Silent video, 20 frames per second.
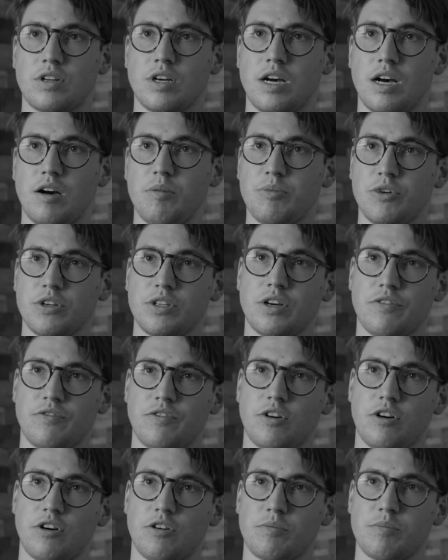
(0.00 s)
the output of
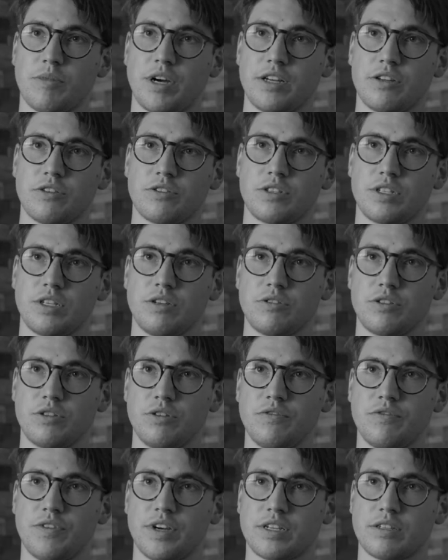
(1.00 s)
our -CO2
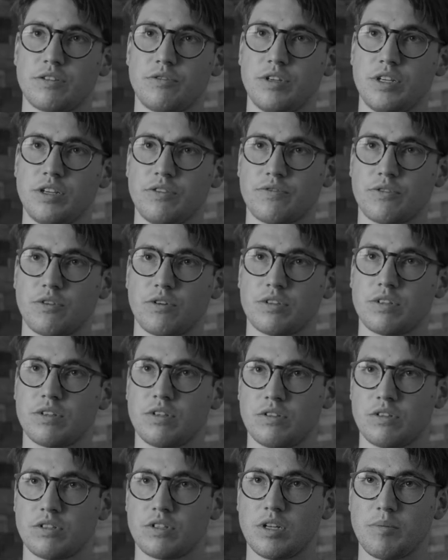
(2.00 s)
factory, of course,
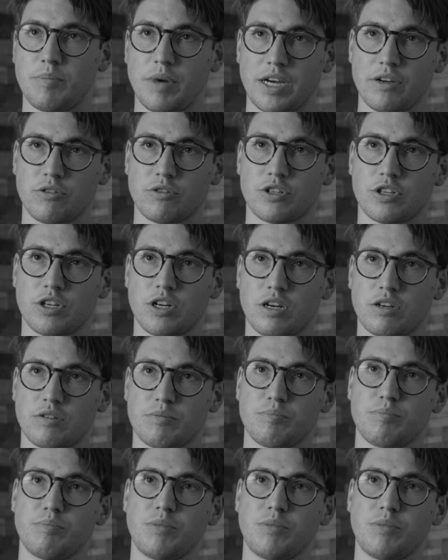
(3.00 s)
is the biochar.